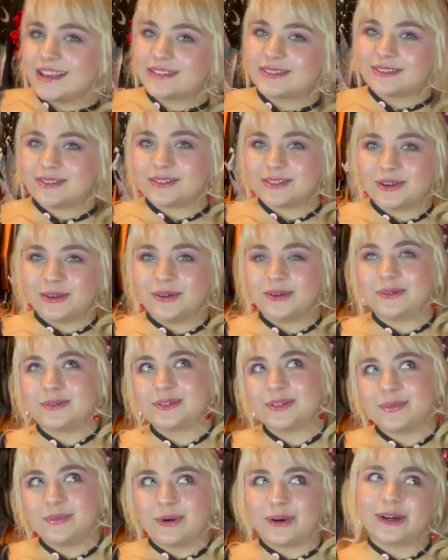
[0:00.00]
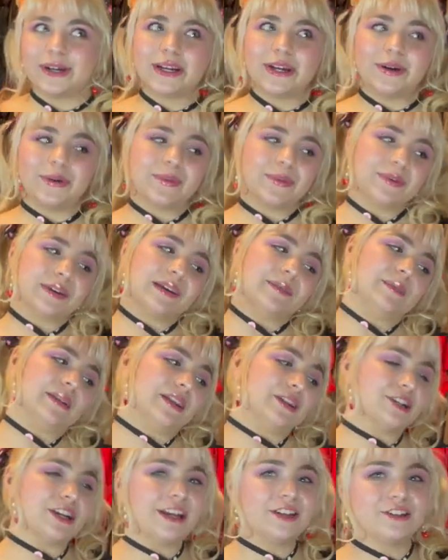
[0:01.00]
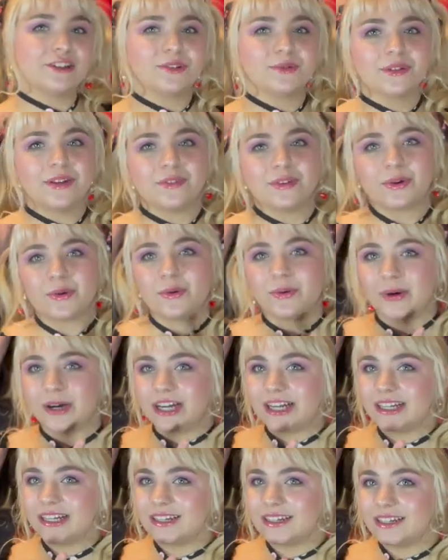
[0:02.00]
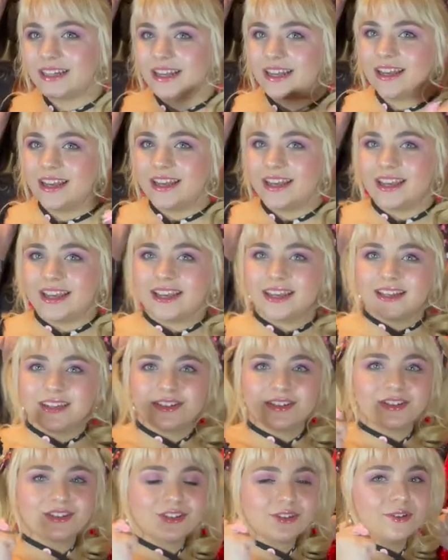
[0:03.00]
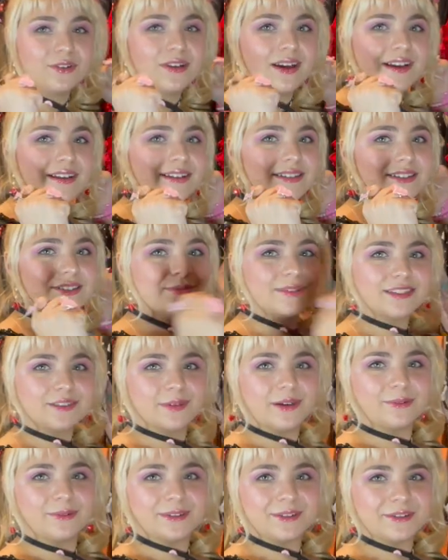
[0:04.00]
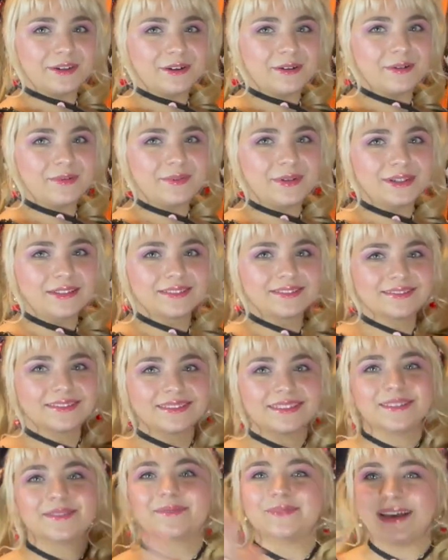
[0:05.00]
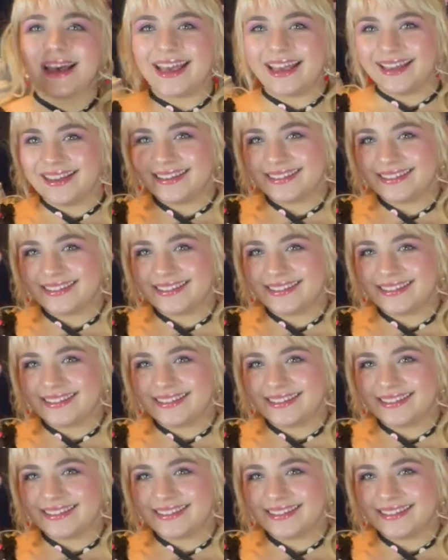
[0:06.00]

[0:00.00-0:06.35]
So tomorrow I'm gonna change into a different cord and show you guys the rest of my wardrobe. Bye!